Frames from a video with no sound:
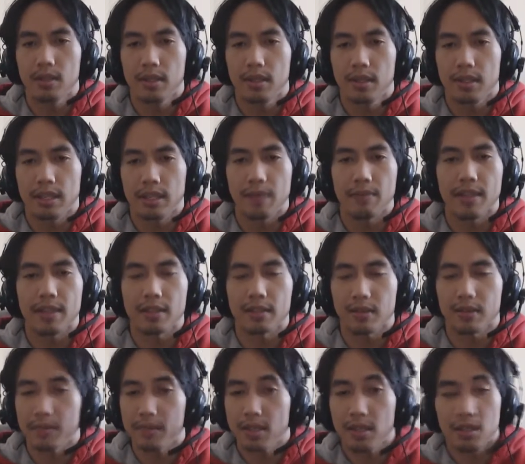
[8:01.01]
get that
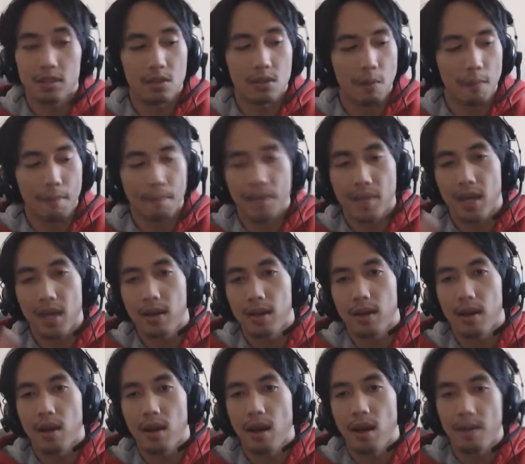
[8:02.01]
done. So,
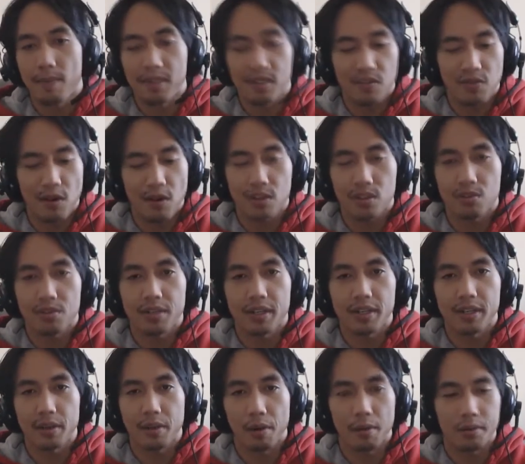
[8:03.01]
as far as
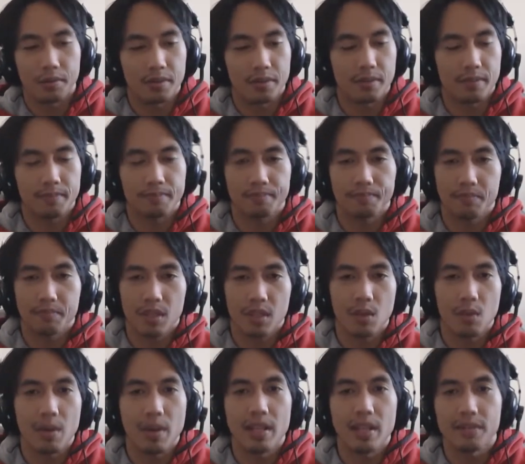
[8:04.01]
training goes,
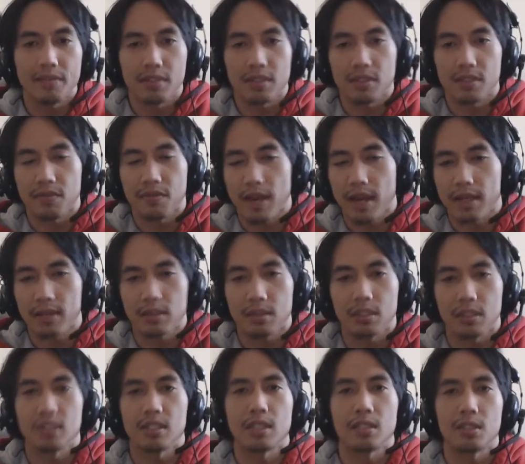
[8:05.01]
the weightlifting's fine.
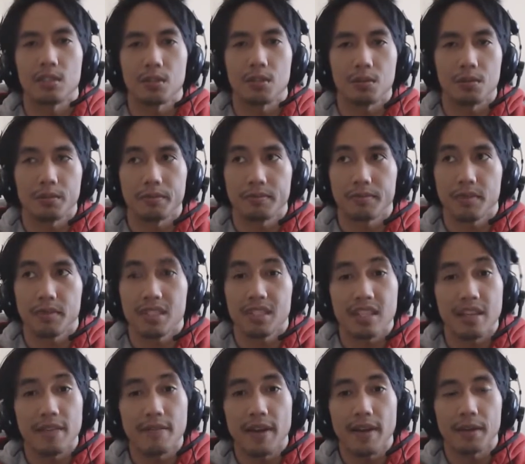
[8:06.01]
Just need to
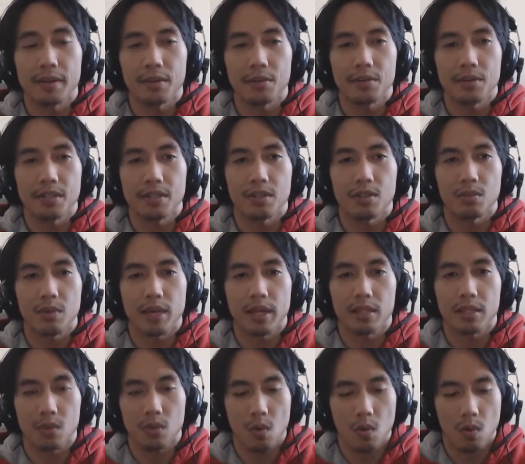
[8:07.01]
see if I can increase the
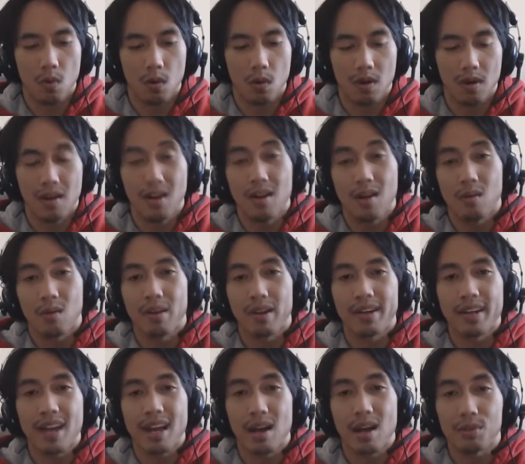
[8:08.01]
weights. Or right
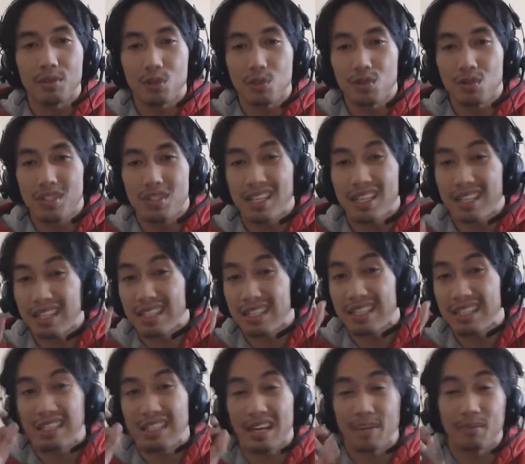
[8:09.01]
now,
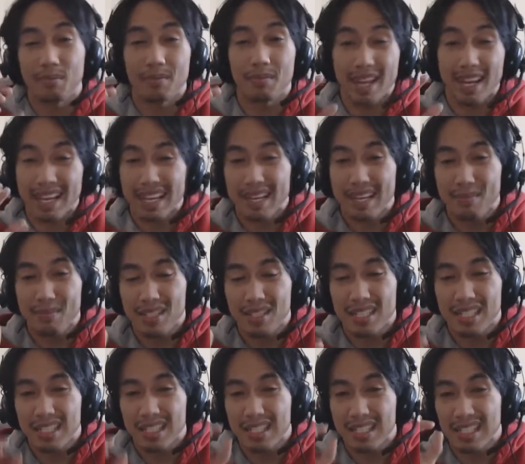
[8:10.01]
I am
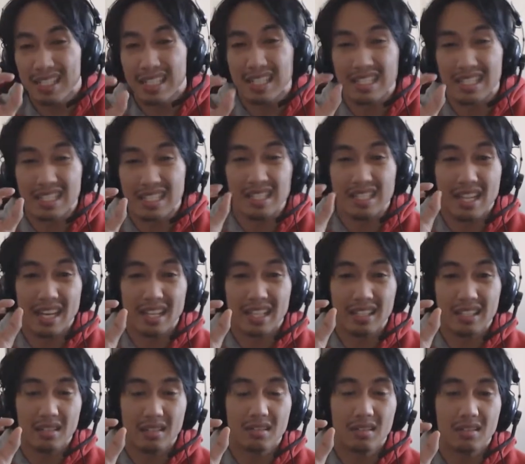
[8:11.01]
seeing just a slight
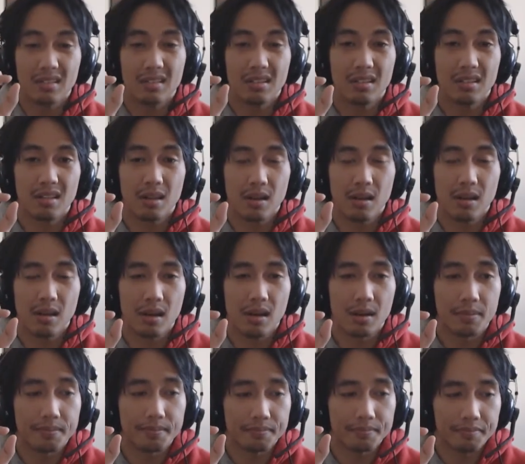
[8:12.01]
um